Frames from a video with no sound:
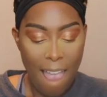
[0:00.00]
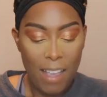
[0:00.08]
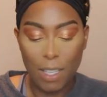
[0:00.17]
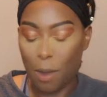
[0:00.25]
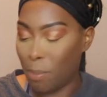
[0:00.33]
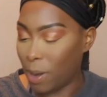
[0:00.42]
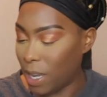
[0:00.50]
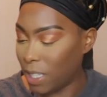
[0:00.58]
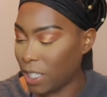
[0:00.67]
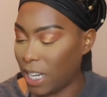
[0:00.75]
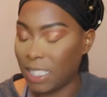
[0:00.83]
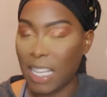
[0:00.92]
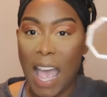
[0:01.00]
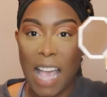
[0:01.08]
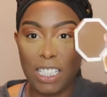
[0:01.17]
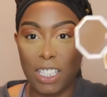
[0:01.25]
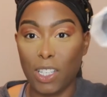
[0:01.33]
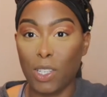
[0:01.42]
So bronzer is
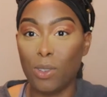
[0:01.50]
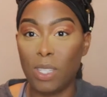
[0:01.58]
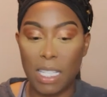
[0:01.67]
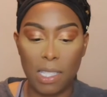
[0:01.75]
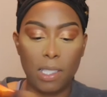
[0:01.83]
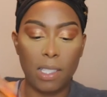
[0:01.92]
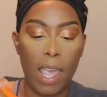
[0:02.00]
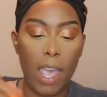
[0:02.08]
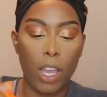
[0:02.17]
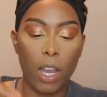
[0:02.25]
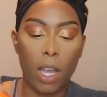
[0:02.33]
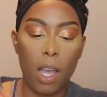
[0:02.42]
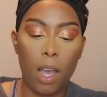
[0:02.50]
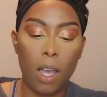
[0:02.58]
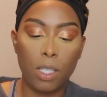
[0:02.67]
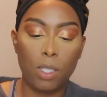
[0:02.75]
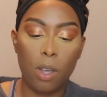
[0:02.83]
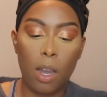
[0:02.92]
actually used to set your
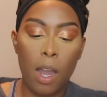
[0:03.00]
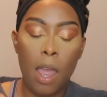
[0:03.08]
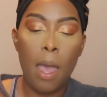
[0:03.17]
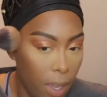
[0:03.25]
contour.